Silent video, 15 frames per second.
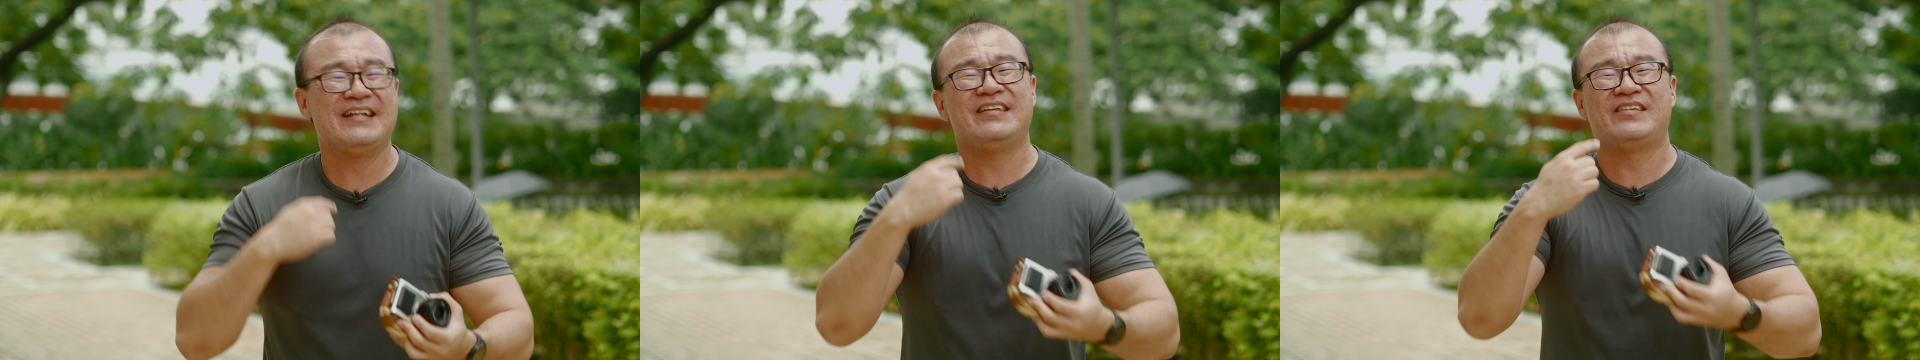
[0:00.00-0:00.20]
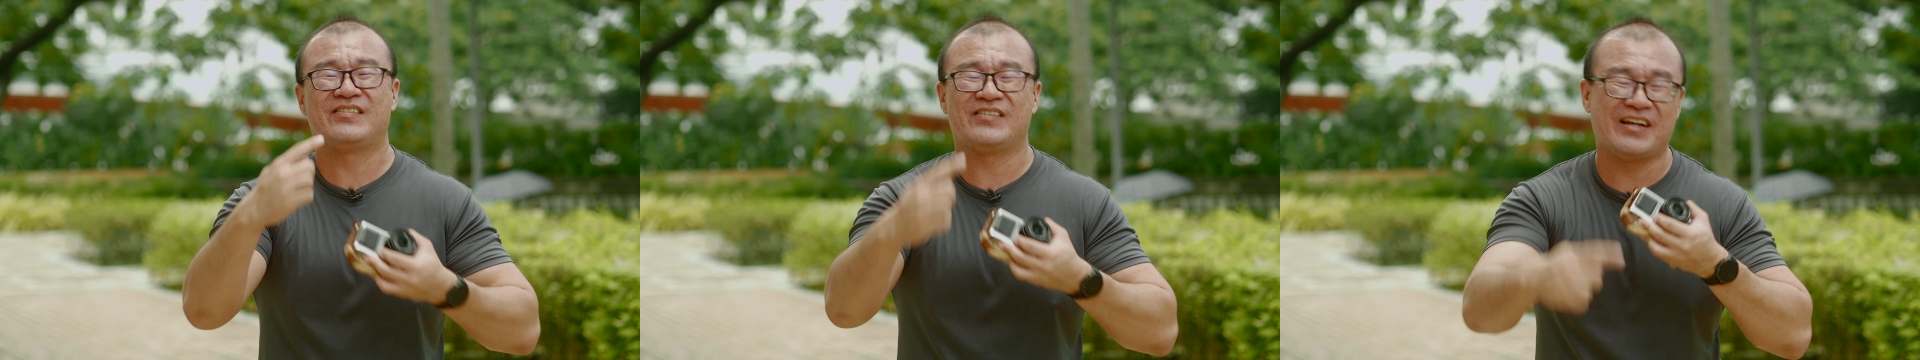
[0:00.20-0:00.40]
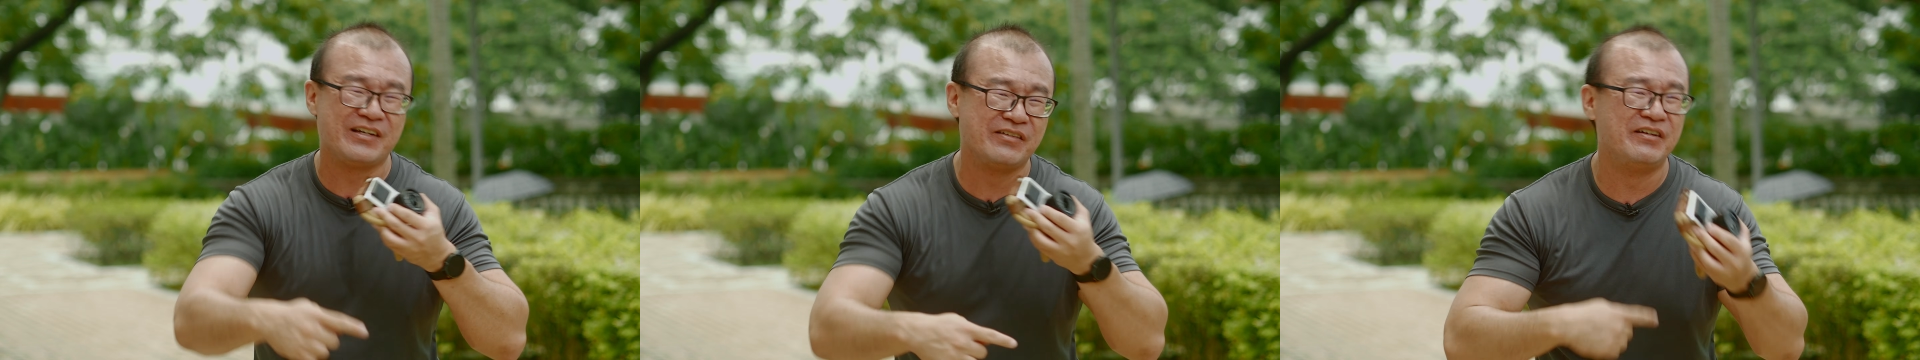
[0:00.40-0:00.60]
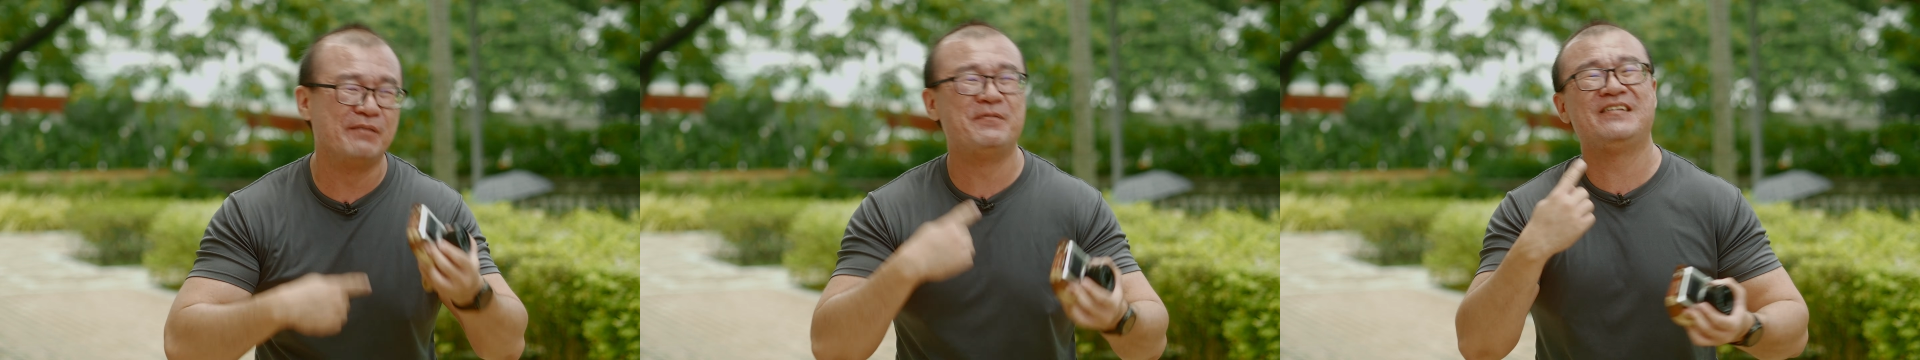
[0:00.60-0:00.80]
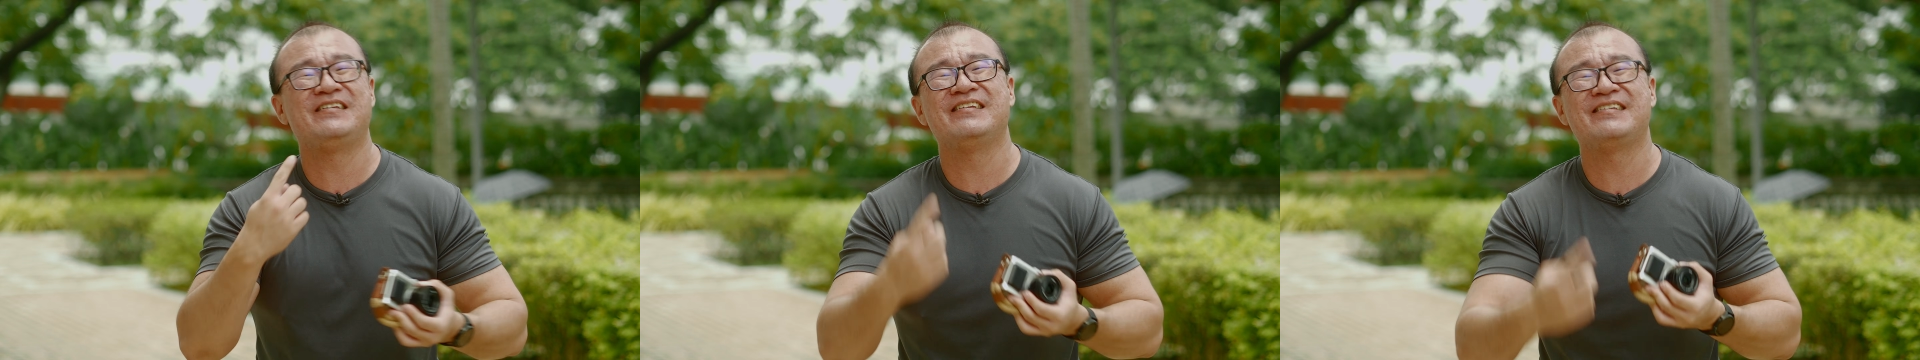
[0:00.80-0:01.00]
This cycle
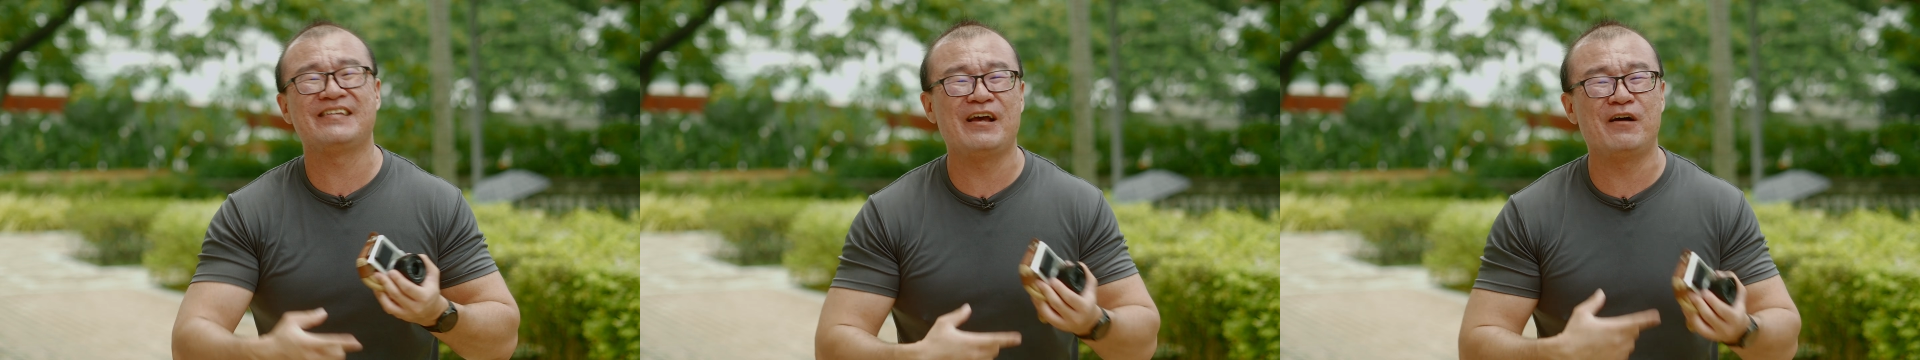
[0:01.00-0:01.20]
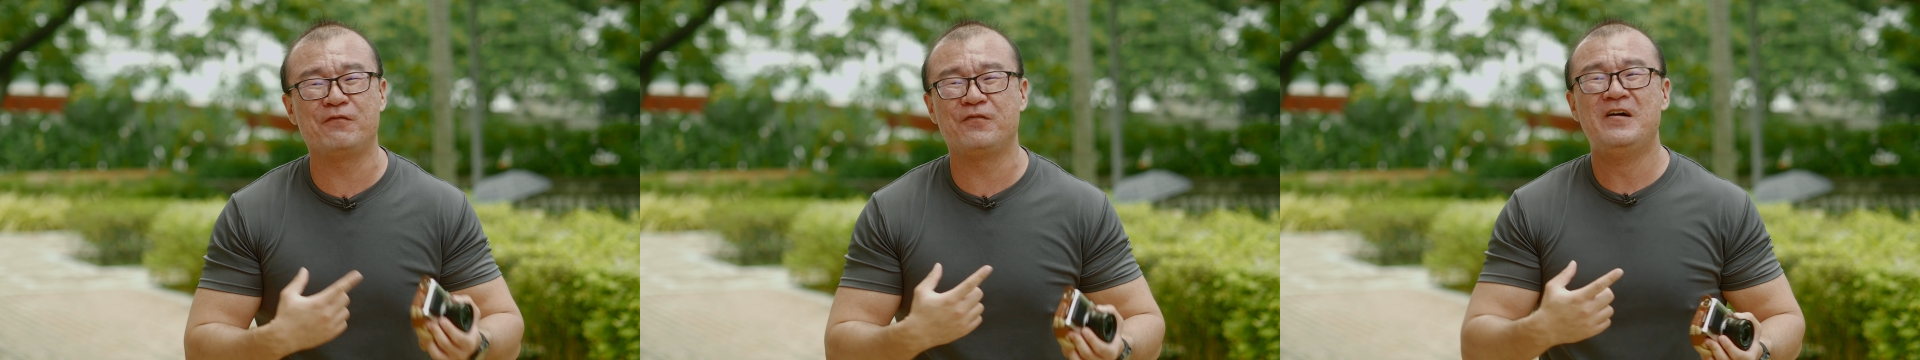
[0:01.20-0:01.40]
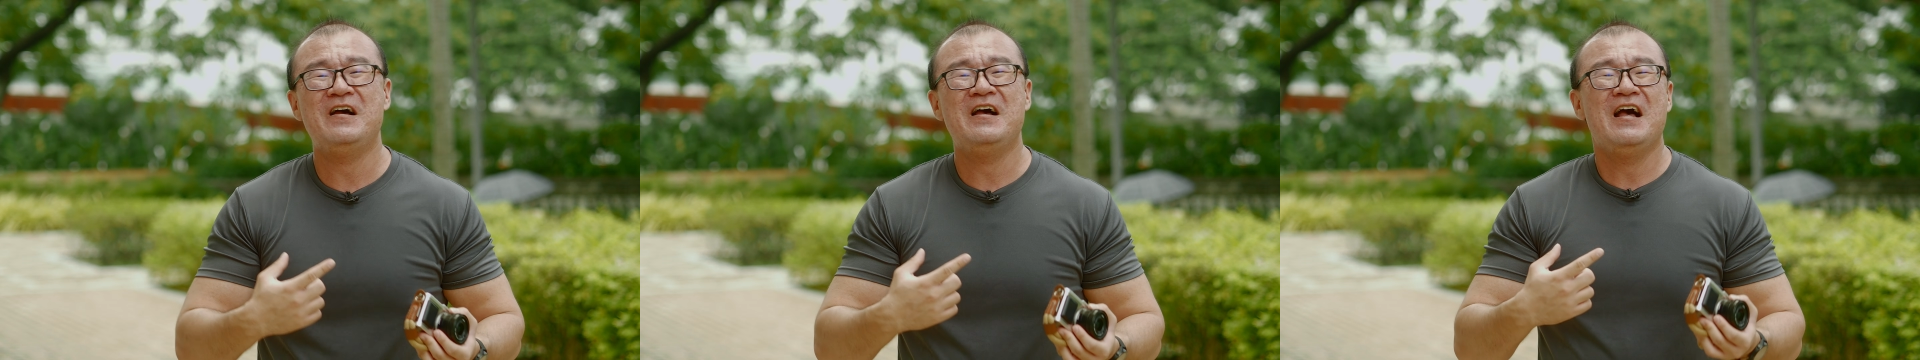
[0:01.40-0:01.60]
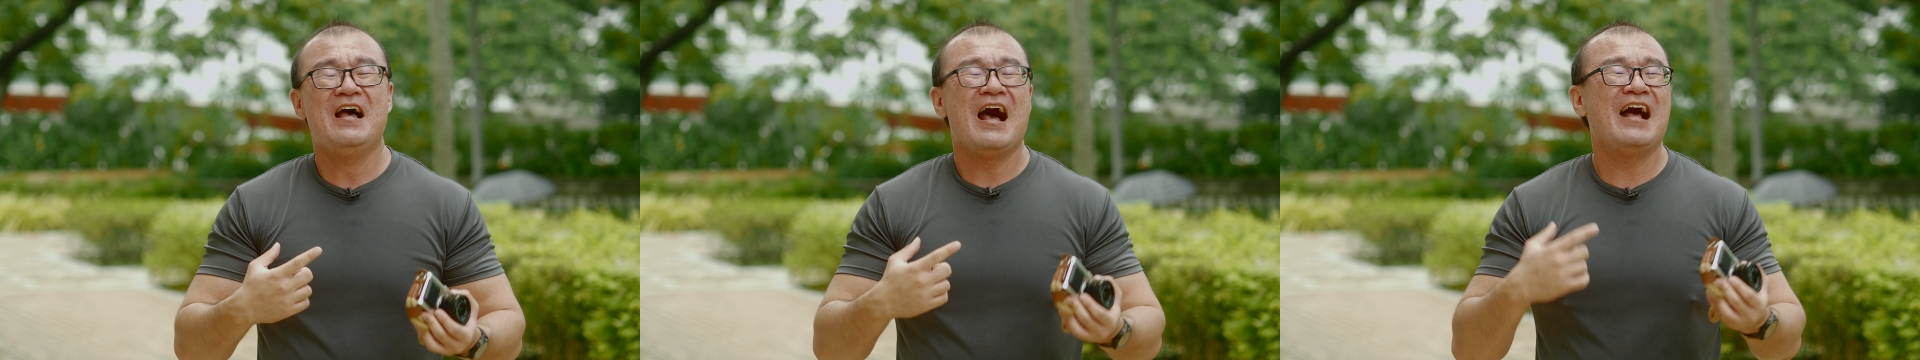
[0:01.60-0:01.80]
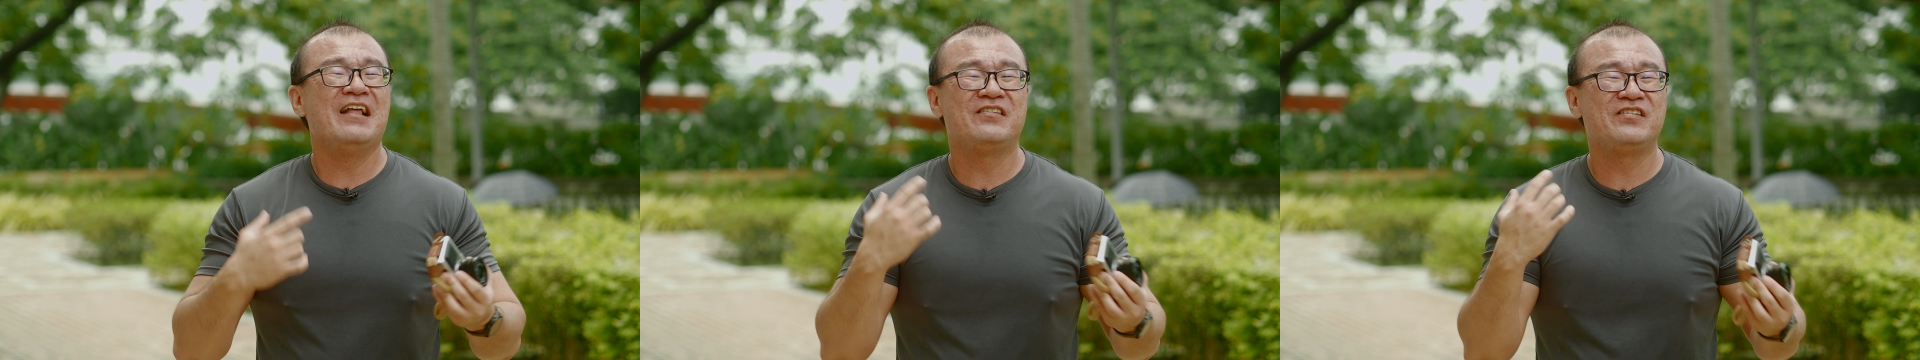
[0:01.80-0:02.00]
repeats itself
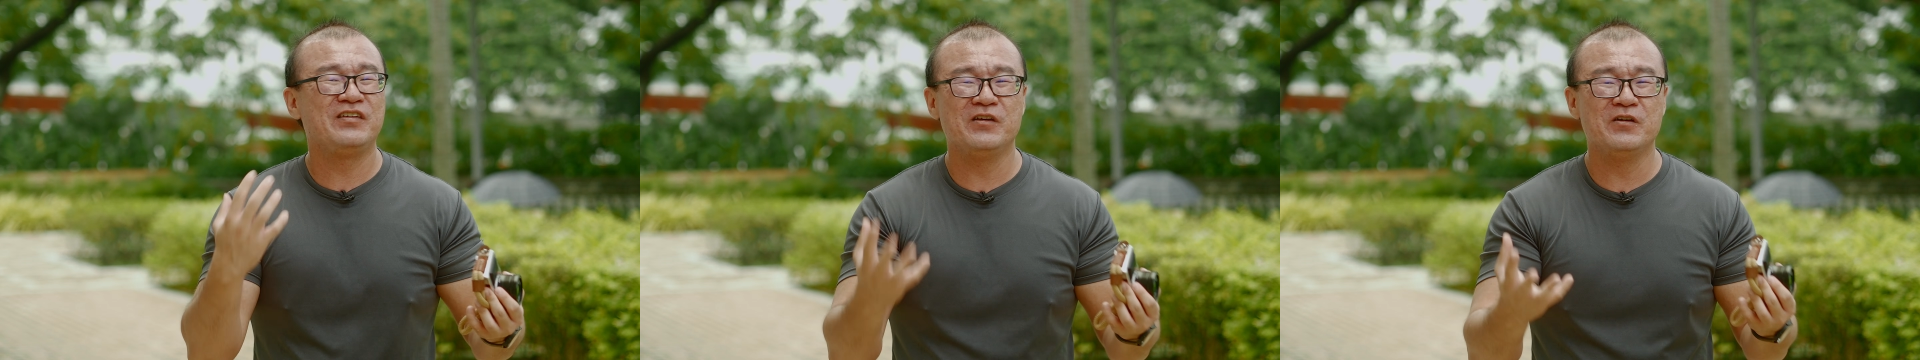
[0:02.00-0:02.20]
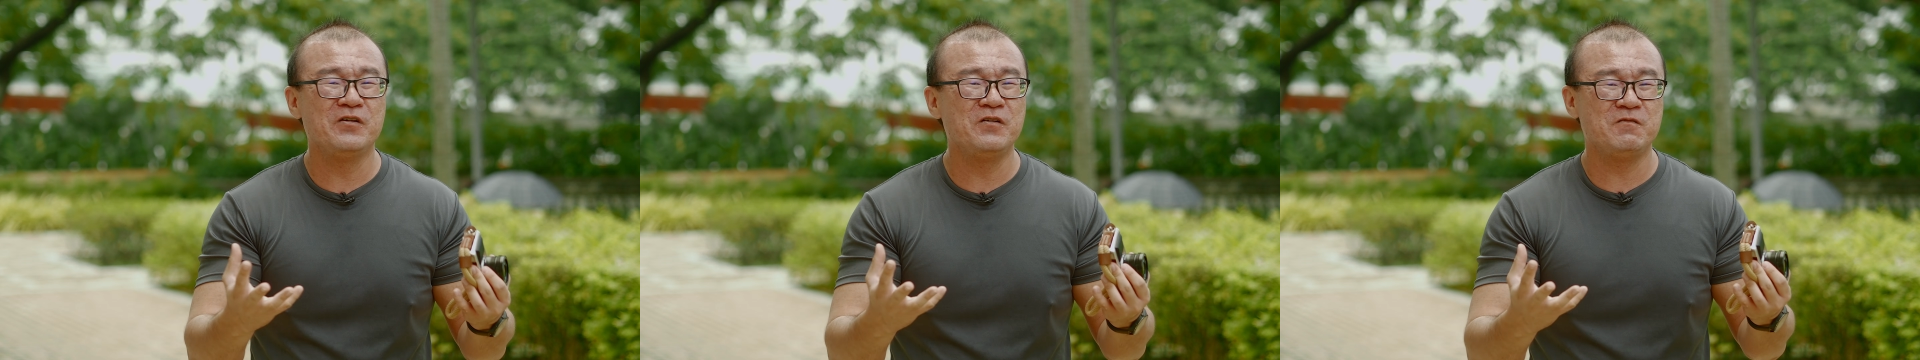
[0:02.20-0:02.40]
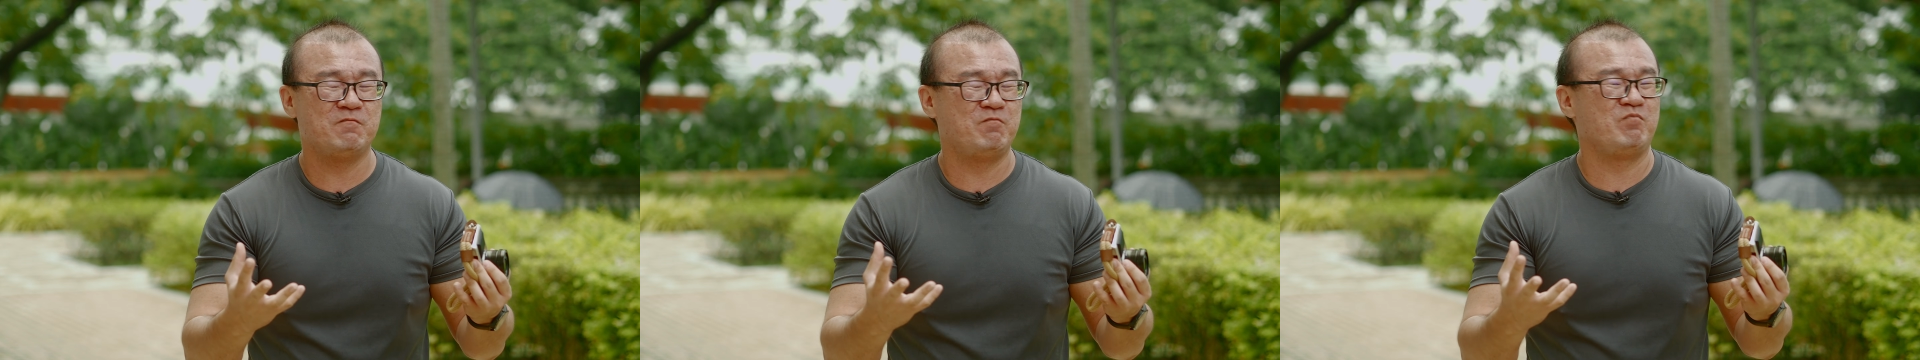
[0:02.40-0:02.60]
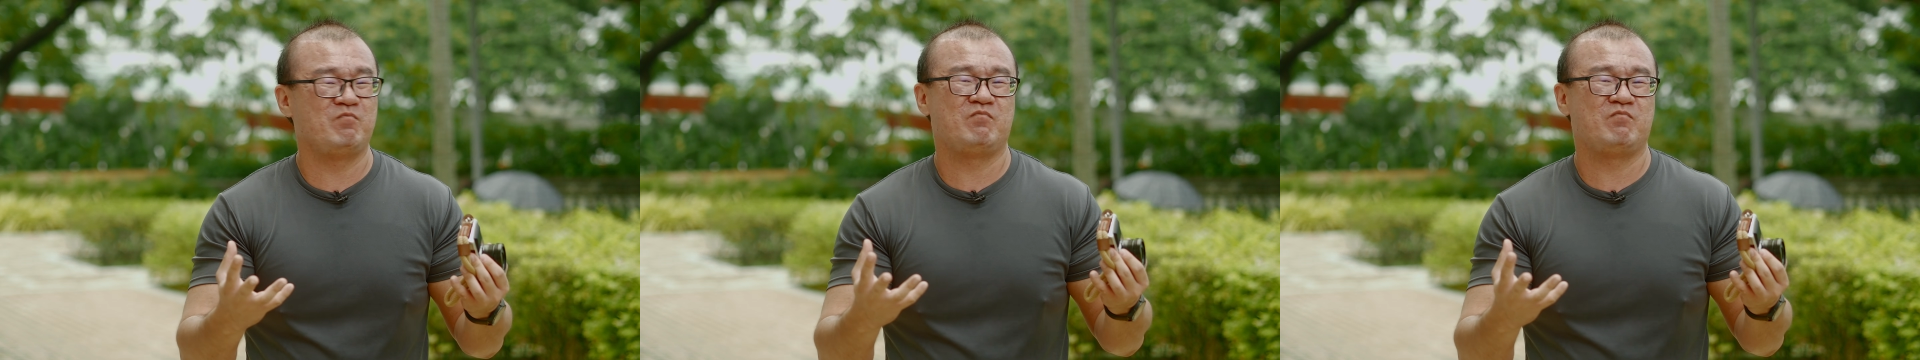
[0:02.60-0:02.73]
until